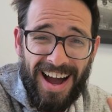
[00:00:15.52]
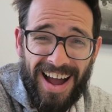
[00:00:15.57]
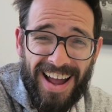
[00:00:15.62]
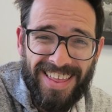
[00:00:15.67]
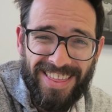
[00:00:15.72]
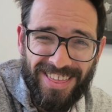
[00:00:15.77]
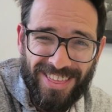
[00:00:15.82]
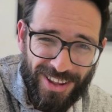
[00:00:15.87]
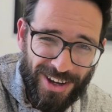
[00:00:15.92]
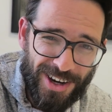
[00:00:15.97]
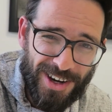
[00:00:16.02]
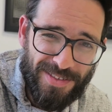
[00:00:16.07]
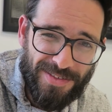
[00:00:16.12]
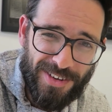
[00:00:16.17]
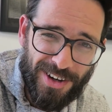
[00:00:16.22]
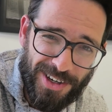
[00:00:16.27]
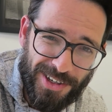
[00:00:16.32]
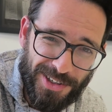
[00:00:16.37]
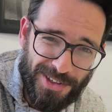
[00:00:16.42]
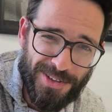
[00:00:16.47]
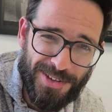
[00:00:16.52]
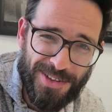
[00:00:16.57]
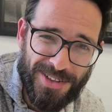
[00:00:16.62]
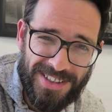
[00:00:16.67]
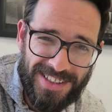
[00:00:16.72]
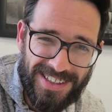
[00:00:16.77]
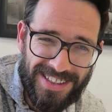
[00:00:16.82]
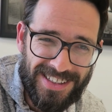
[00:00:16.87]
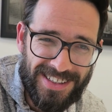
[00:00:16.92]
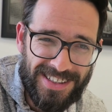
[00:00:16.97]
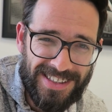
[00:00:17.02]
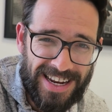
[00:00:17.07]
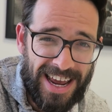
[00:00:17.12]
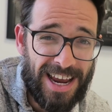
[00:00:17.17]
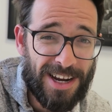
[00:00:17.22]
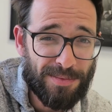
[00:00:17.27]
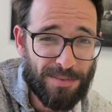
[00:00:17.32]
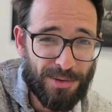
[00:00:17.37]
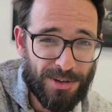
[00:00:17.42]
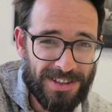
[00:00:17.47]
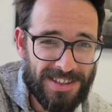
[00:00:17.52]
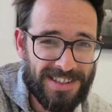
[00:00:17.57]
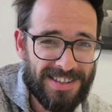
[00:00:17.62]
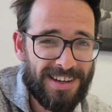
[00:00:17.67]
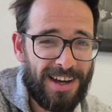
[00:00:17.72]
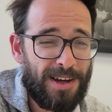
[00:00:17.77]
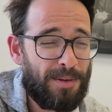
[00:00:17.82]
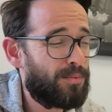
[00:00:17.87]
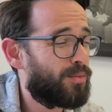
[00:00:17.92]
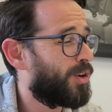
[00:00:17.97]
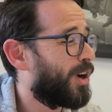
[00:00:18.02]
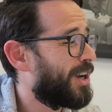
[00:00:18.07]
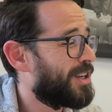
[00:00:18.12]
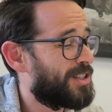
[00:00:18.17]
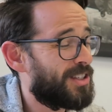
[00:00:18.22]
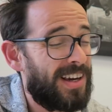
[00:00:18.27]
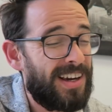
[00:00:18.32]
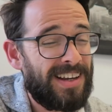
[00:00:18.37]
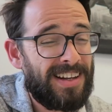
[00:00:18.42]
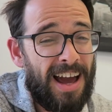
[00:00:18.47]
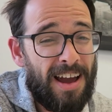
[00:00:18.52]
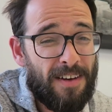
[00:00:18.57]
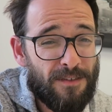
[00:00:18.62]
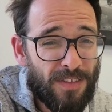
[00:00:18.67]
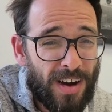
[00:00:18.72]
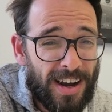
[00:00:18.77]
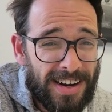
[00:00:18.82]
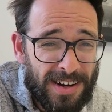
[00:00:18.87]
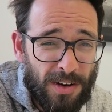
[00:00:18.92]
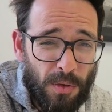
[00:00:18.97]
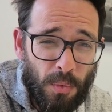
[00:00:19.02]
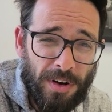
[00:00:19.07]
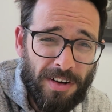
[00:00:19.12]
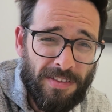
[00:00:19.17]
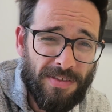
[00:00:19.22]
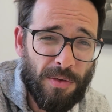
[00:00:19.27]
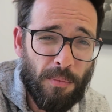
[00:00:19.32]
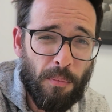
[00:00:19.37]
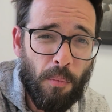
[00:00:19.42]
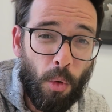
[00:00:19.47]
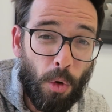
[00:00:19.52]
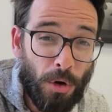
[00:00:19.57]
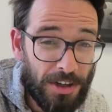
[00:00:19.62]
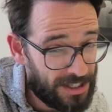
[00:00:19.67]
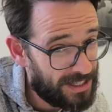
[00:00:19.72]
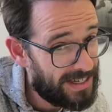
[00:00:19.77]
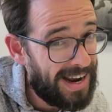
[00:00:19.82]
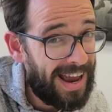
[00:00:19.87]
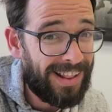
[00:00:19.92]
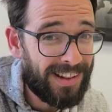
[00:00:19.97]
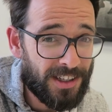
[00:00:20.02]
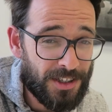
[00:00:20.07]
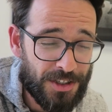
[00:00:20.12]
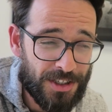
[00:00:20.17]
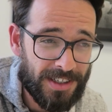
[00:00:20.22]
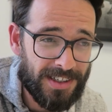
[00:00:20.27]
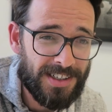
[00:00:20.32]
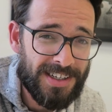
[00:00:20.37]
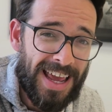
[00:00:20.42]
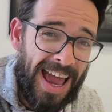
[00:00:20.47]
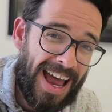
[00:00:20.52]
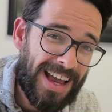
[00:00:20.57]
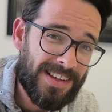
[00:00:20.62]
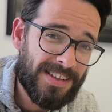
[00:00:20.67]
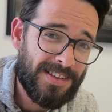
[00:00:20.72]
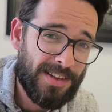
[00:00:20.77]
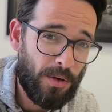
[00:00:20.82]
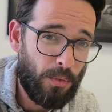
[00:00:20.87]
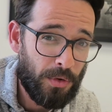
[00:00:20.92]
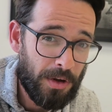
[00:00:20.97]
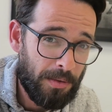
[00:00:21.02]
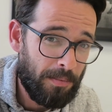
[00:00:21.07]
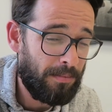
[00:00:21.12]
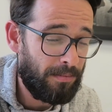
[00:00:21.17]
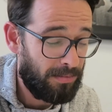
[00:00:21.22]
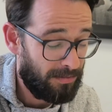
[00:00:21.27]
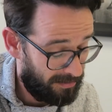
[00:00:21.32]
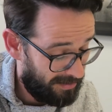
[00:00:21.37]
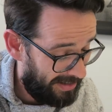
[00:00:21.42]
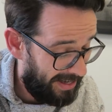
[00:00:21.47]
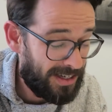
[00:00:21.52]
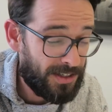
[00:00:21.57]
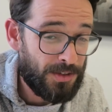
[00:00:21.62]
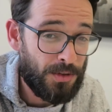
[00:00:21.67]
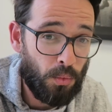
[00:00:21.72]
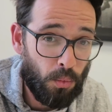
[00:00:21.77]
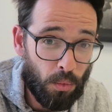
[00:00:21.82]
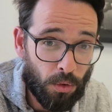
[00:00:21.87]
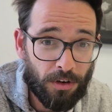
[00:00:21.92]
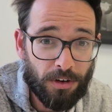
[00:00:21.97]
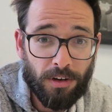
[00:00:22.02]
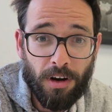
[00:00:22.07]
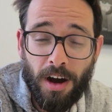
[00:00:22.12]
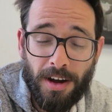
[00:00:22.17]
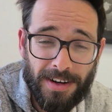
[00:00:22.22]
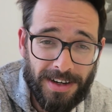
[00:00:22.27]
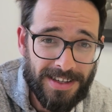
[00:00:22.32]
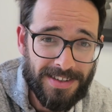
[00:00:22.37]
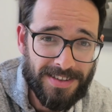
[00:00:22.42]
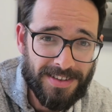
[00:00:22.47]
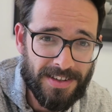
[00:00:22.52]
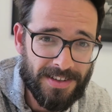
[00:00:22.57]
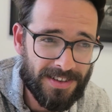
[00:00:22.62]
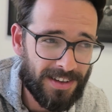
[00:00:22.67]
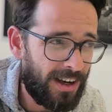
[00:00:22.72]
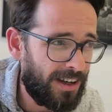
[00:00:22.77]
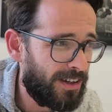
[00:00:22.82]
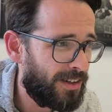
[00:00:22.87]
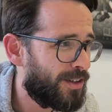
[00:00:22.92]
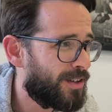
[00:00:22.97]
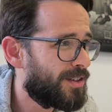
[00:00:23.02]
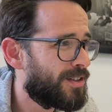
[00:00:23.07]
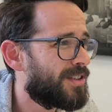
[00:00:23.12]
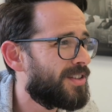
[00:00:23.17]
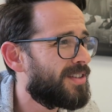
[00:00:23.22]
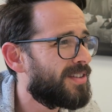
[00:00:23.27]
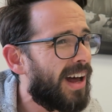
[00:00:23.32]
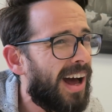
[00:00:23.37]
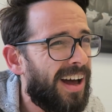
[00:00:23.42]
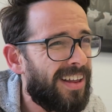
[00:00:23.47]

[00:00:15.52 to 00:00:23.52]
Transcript: I love a good dashboard design project. I find it one of the more challenging tasks that we get to work on as designers.